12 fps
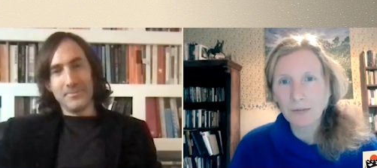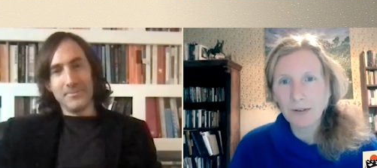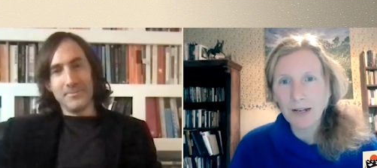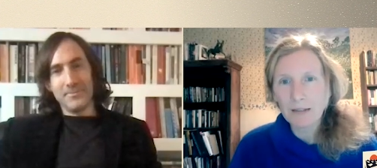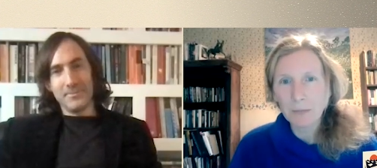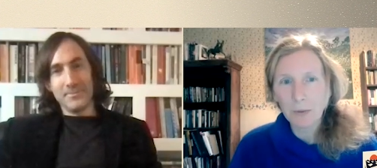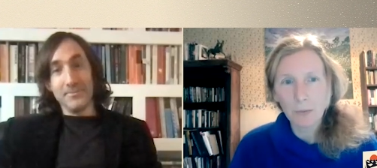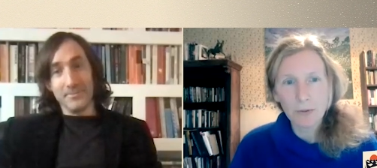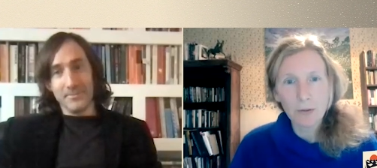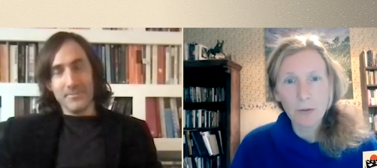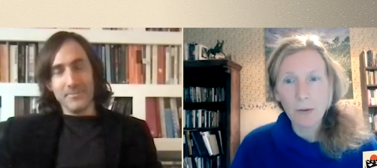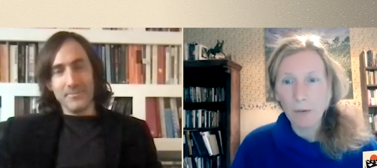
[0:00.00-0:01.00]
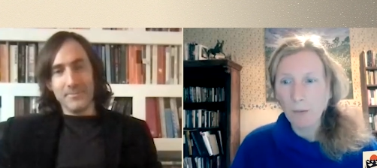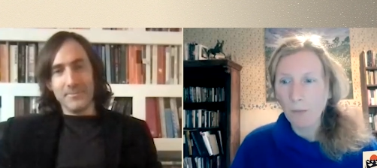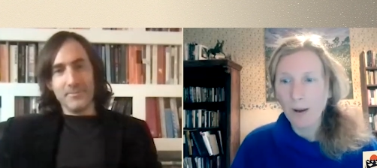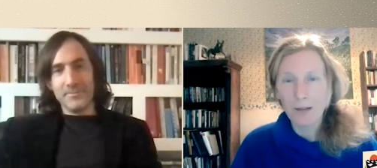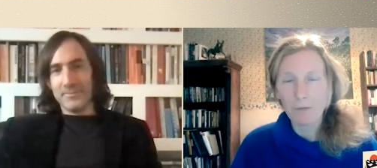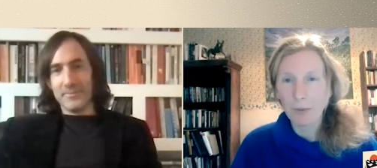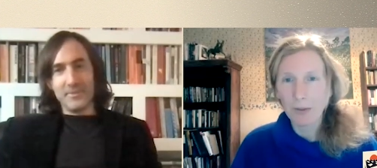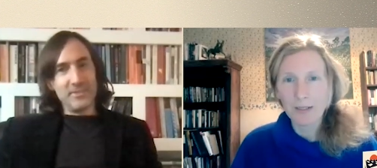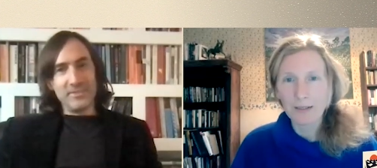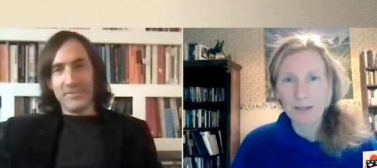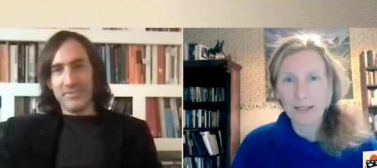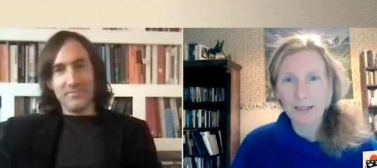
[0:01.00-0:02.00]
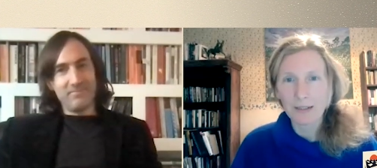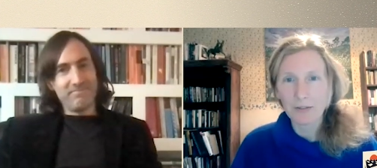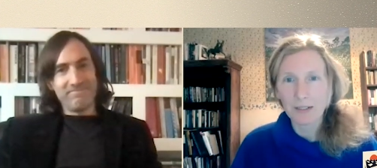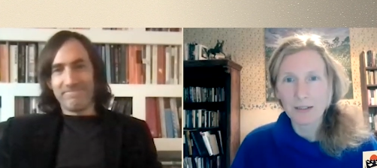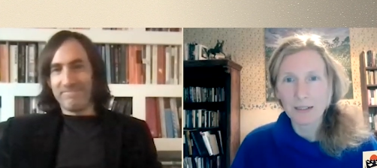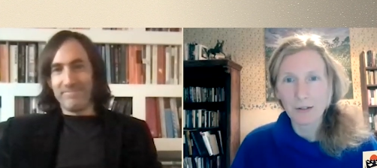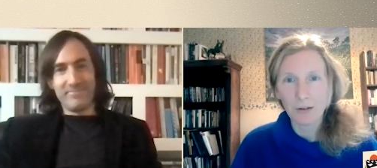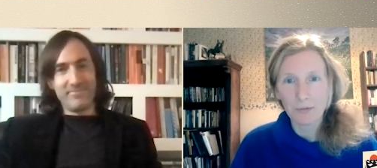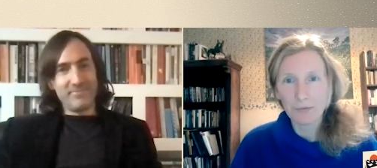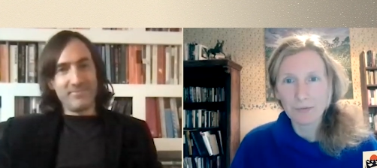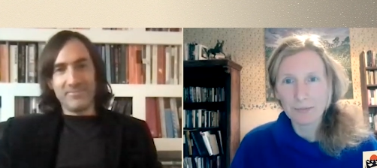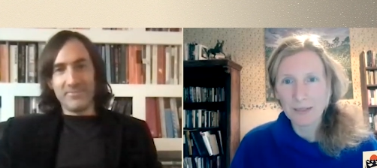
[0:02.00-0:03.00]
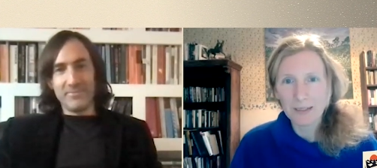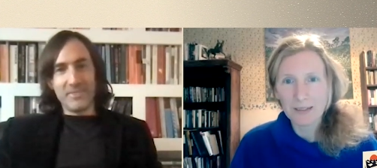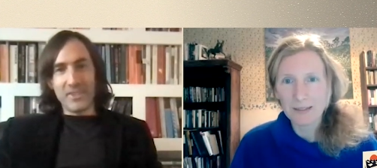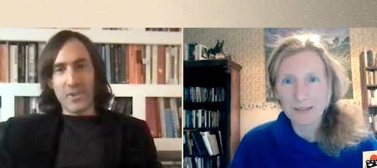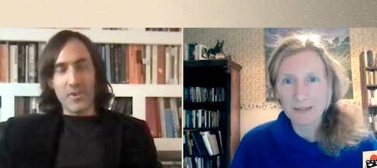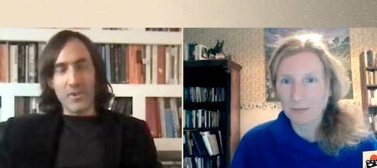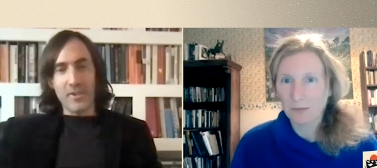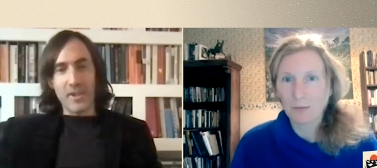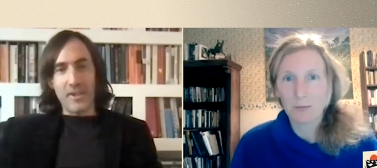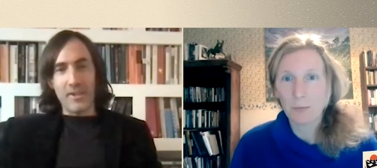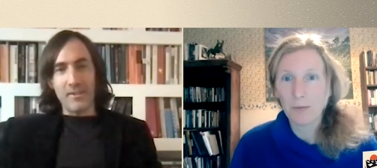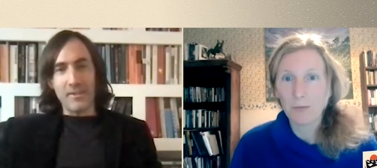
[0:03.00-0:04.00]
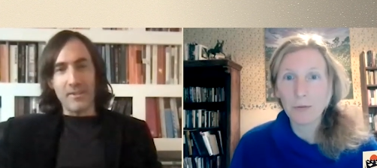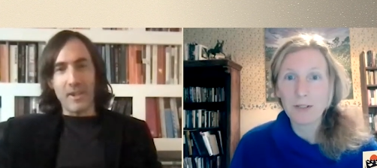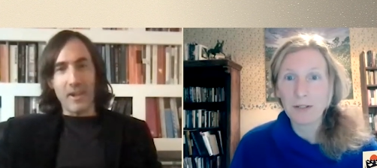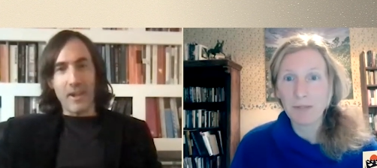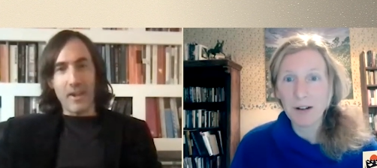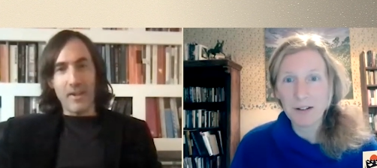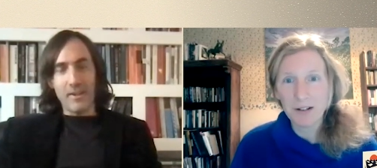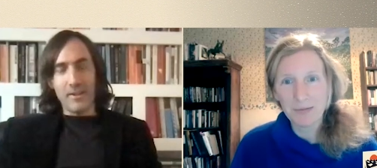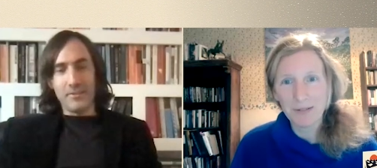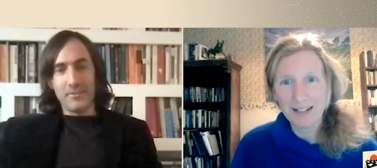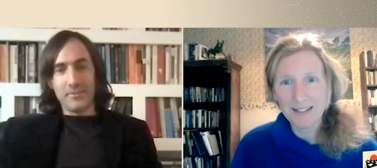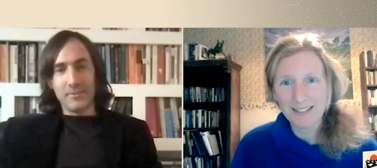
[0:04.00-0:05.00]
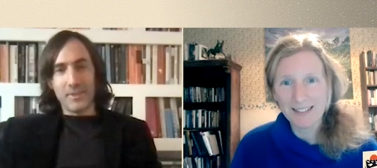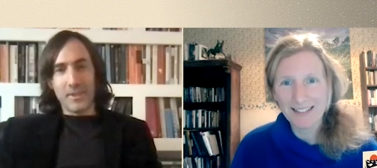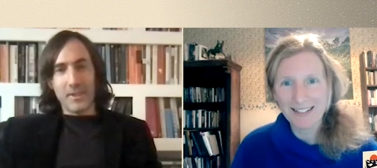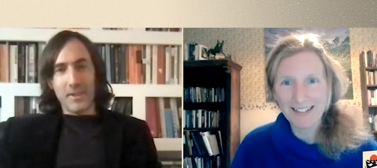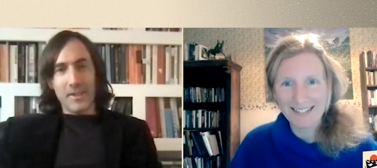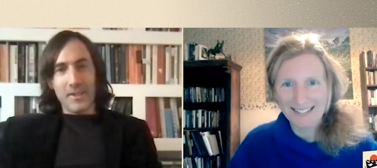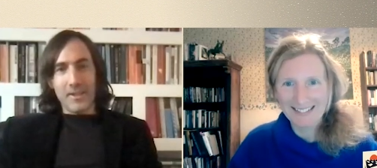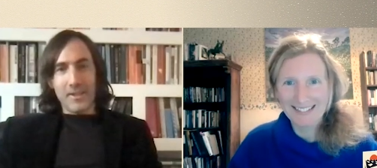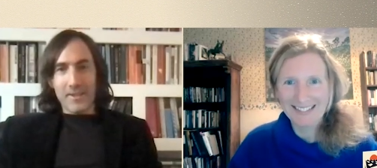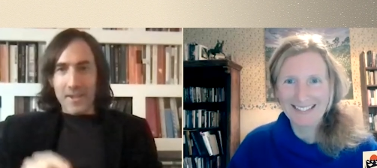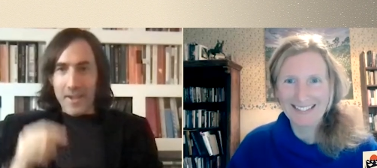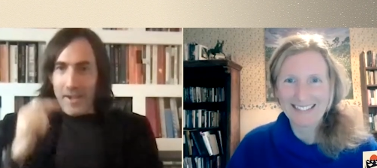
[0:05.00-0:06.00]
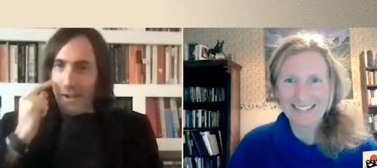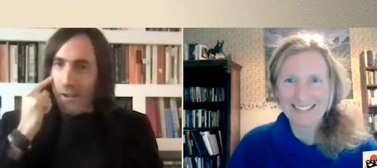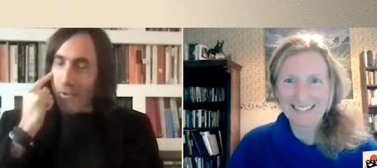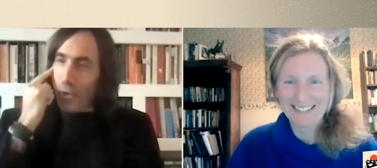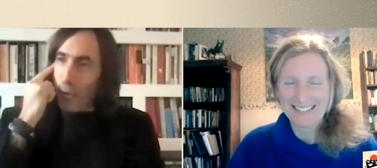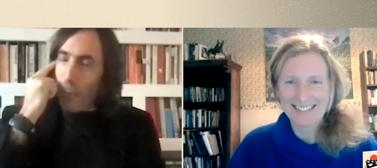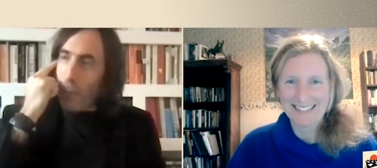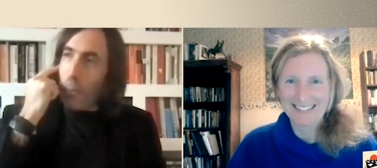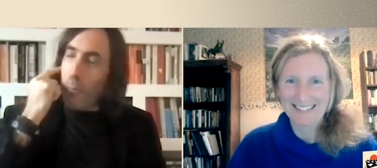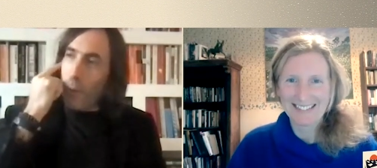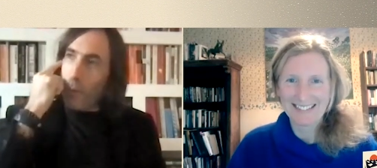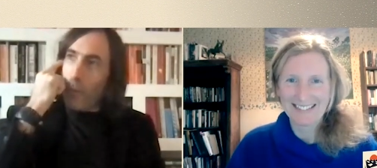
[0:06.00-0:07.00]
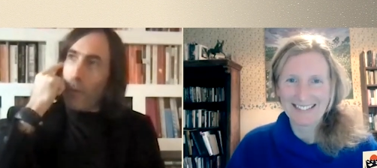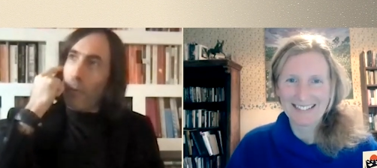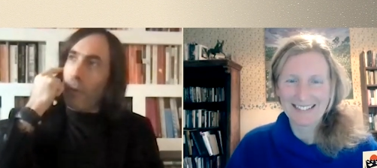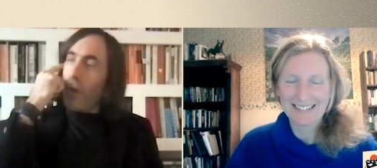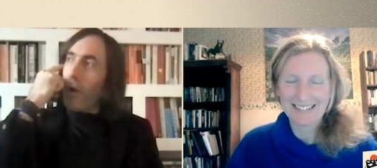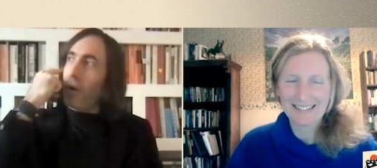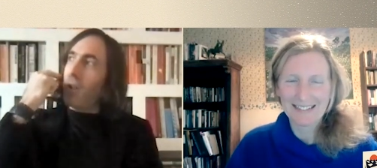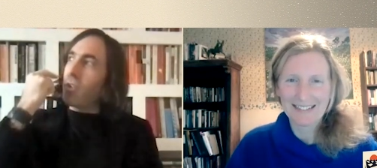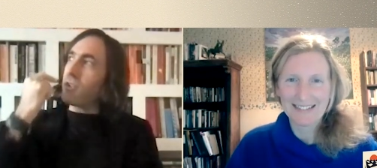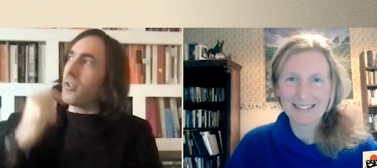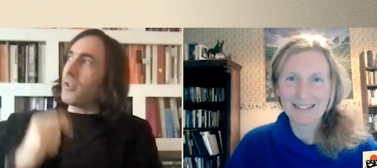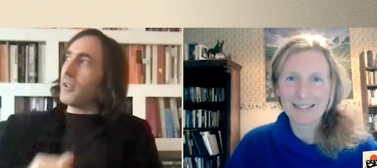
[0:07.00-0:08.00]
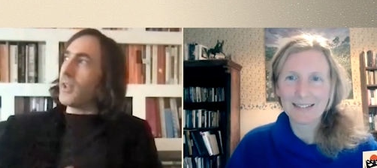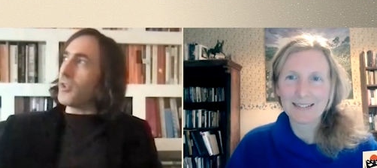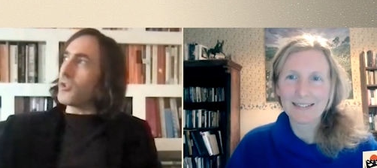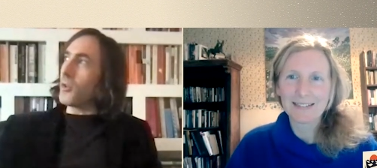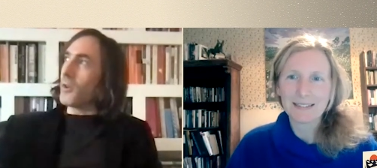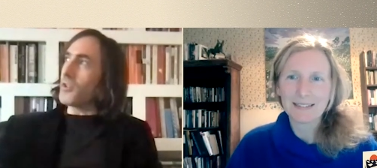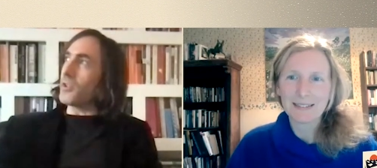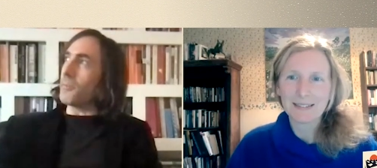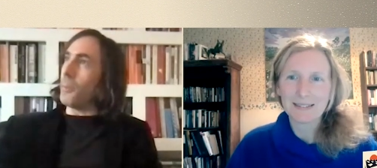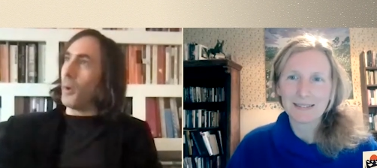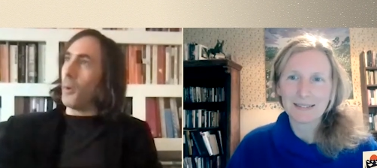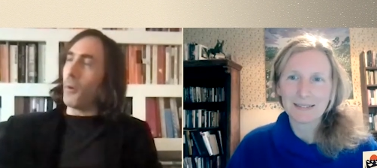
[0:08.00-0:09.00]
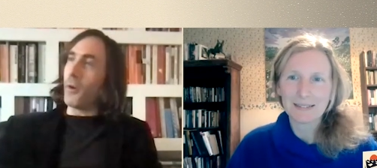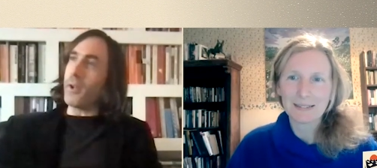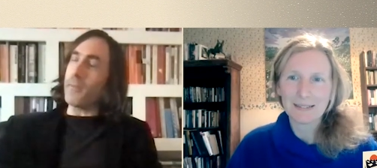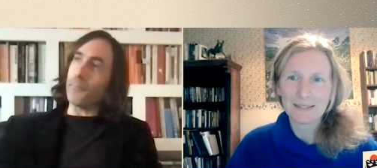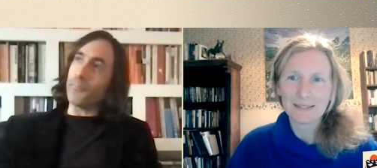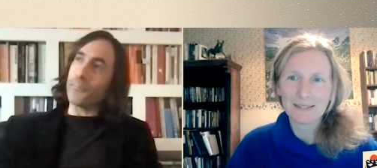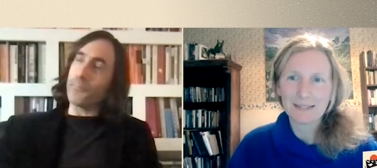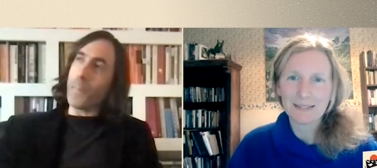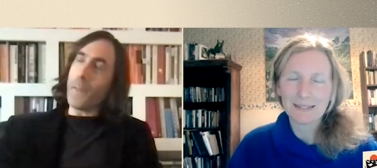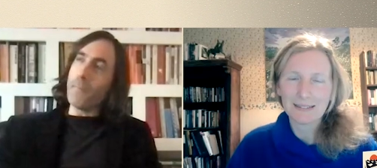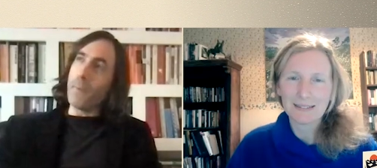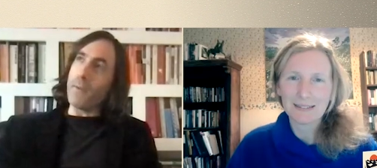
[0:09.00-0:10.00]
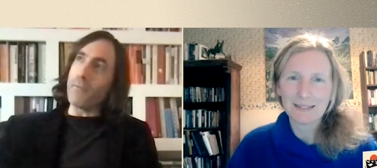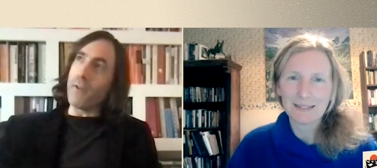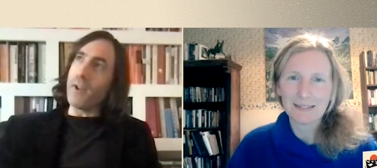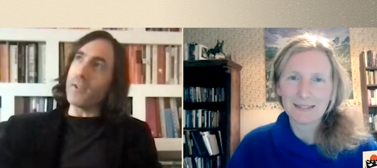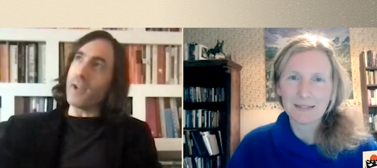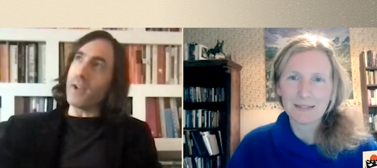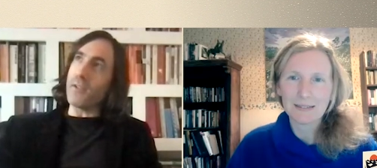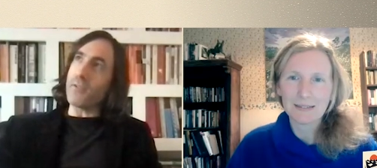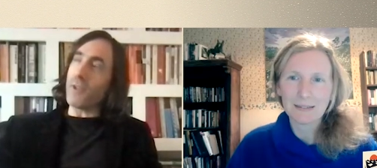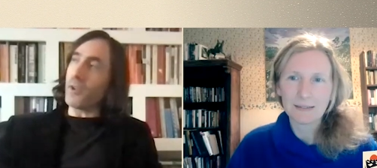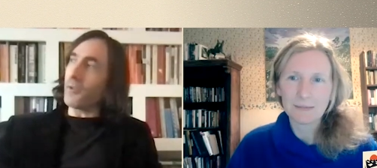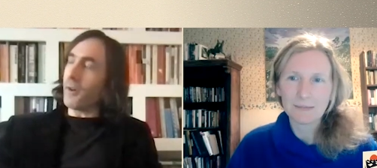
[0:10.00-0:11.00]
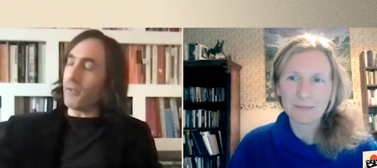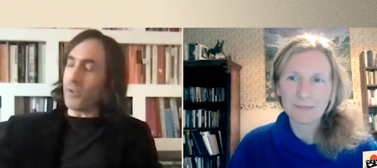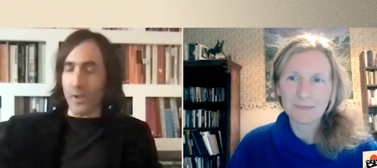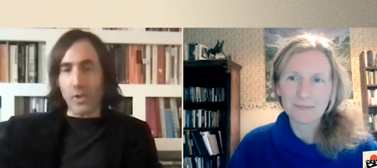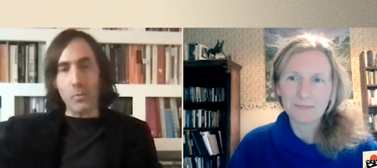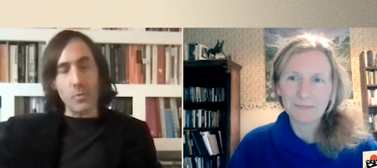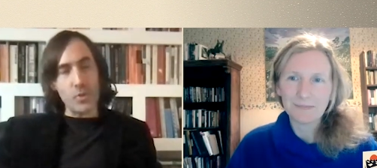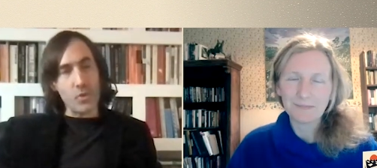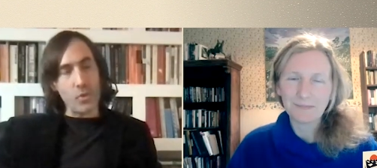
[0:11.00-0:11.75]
Speaker 1: the race, but with no way of burning that adrenaline off because yeah before yeah. you run our race it's done
Speaker 2: yeah and you know when when we were longlisted and then shortlisted paul murray my friend and irish fellow irish rider who was